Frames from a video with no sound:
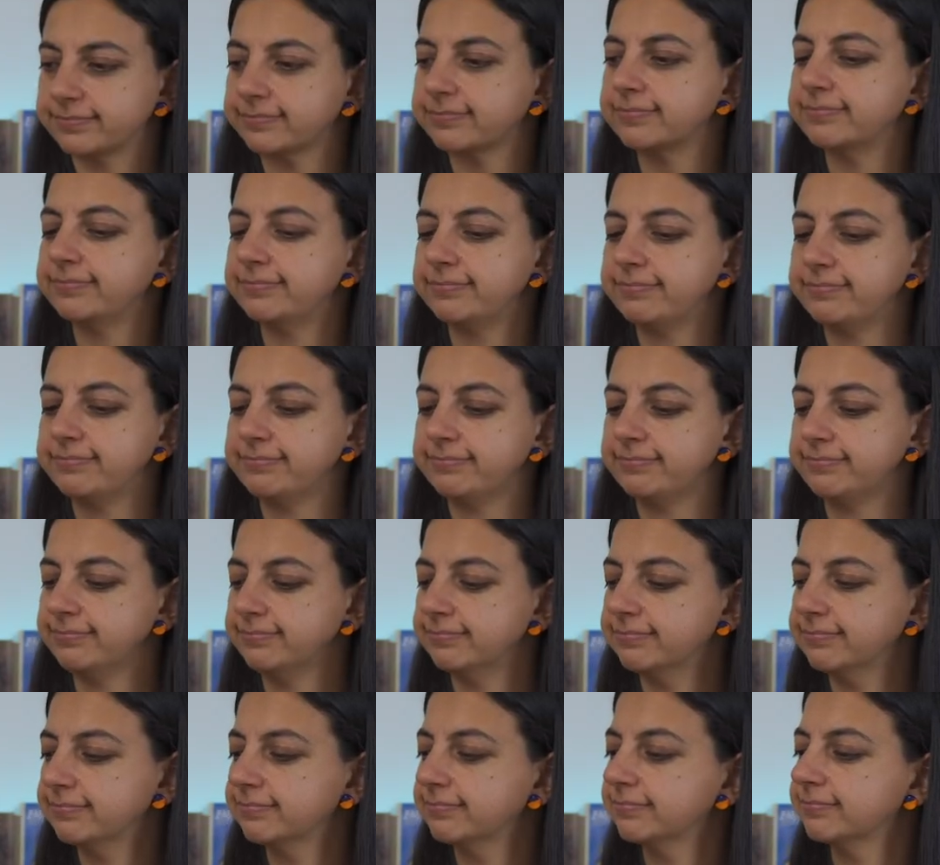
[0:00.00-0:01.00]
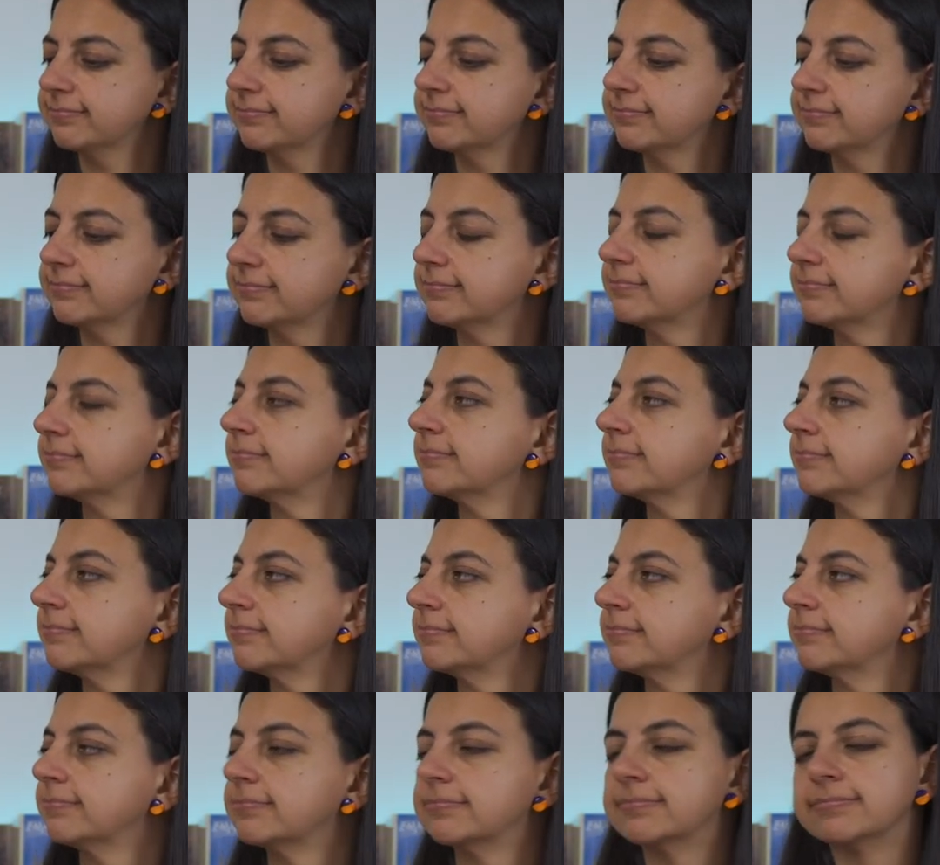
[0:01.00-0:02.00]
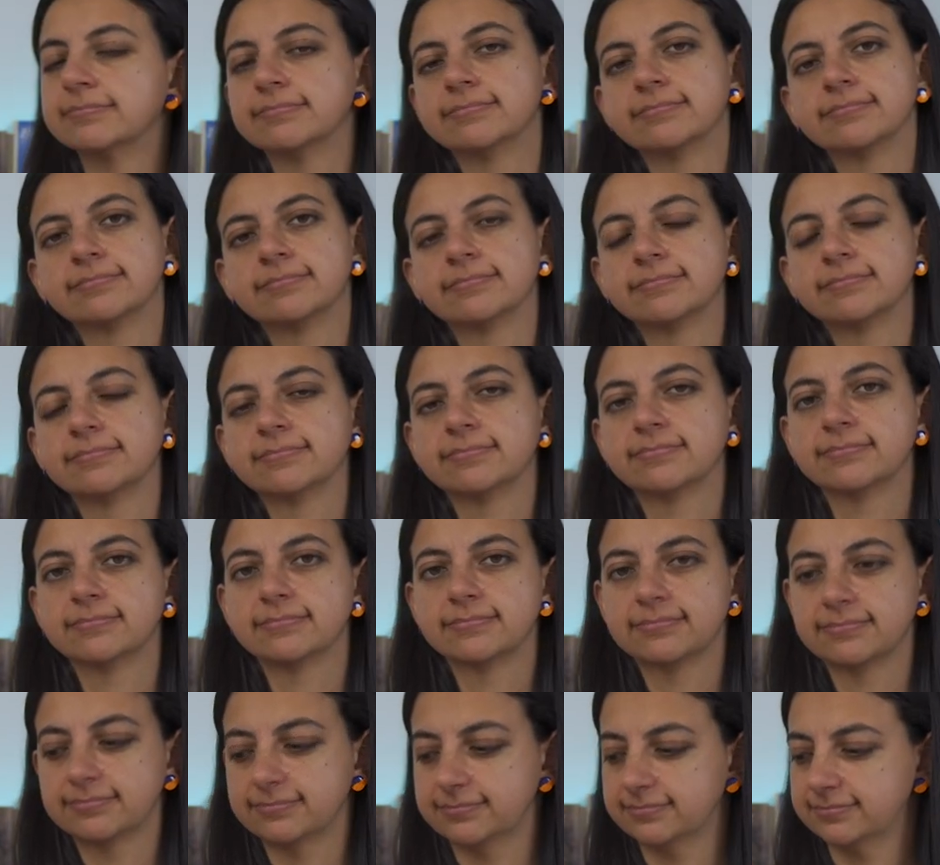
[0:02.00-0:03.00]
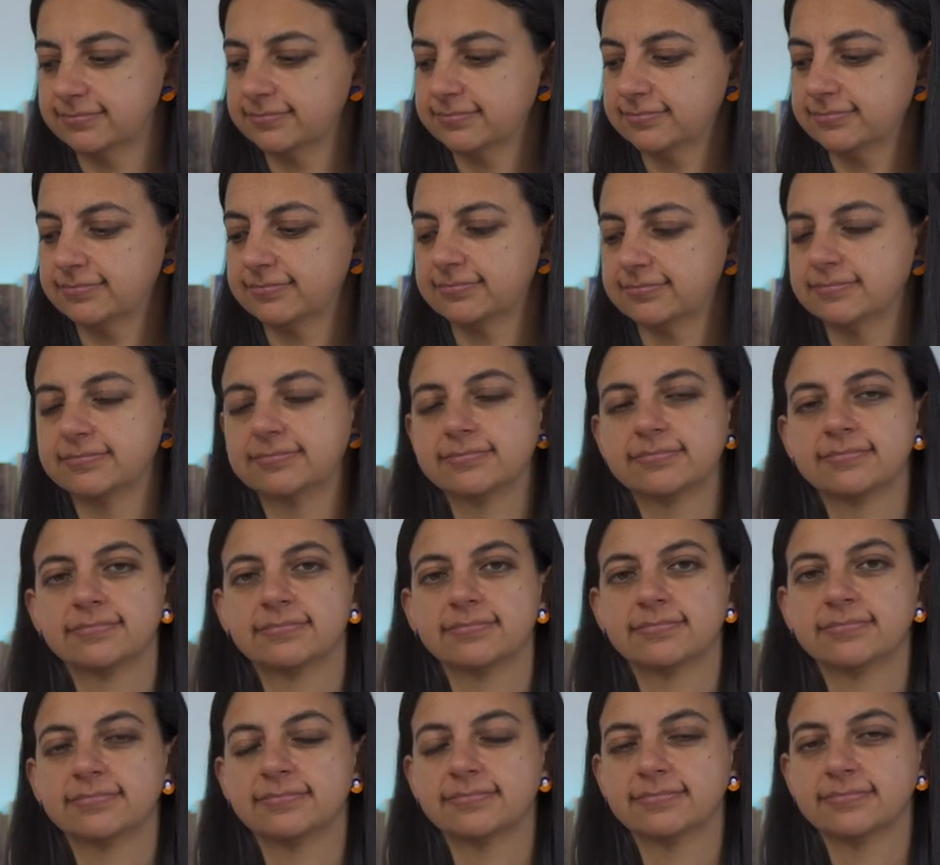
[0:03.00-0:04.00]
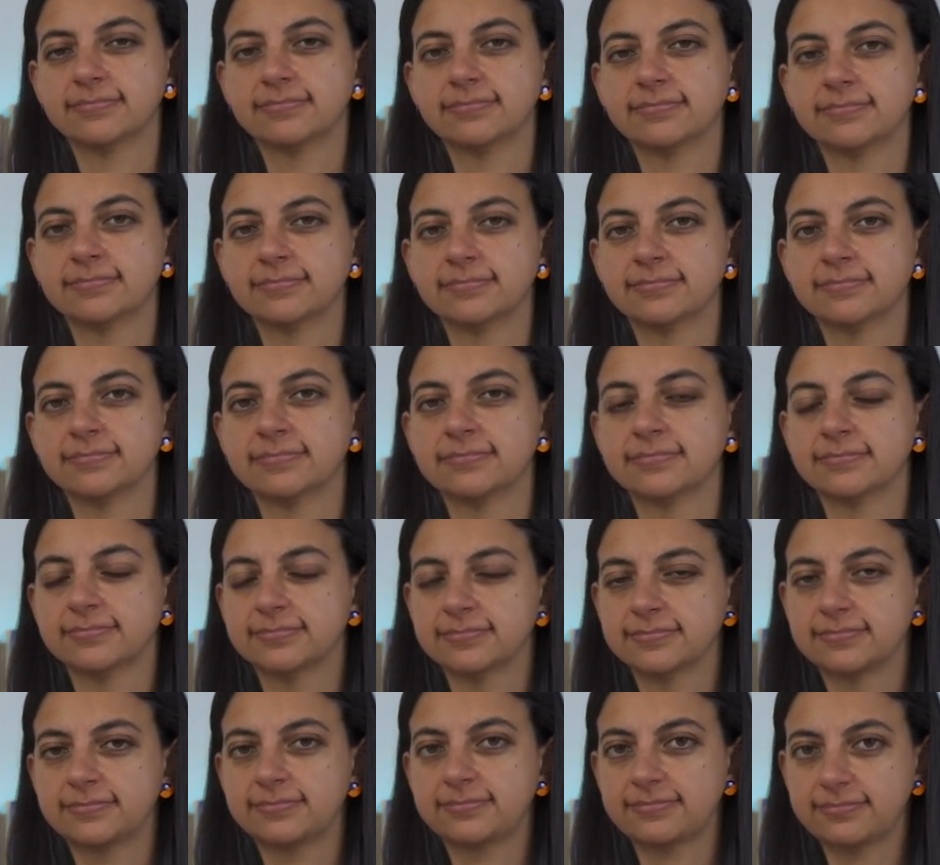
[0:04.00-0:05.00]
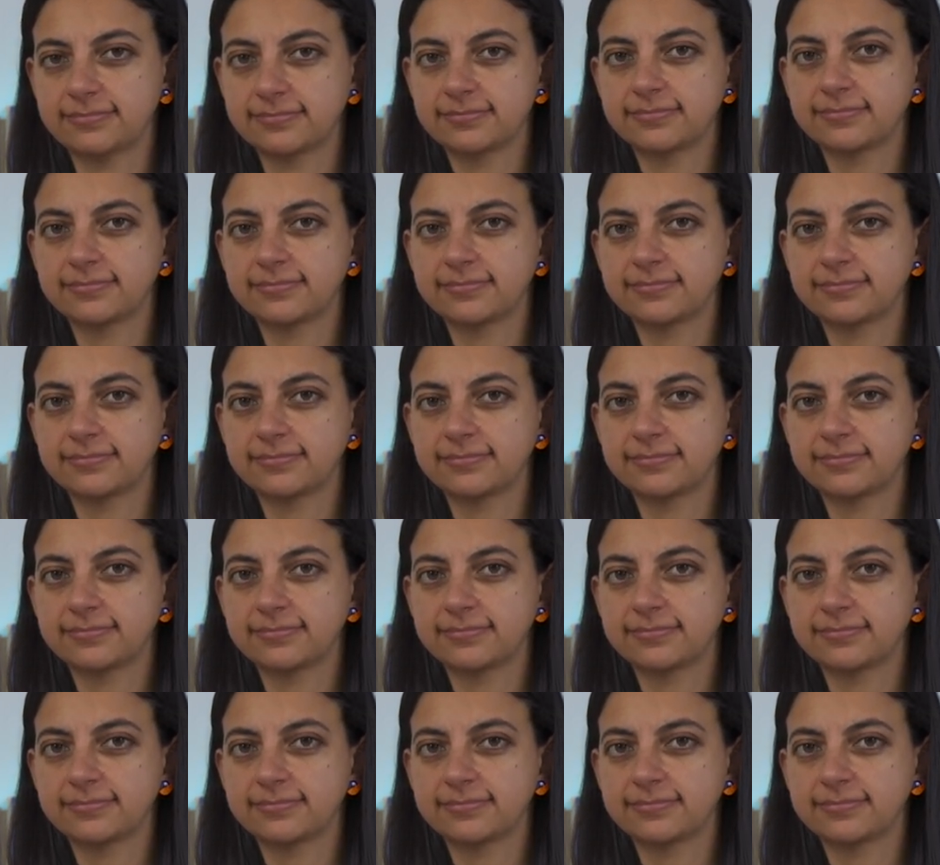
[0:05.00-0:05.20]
No words are spoken by the person on screen.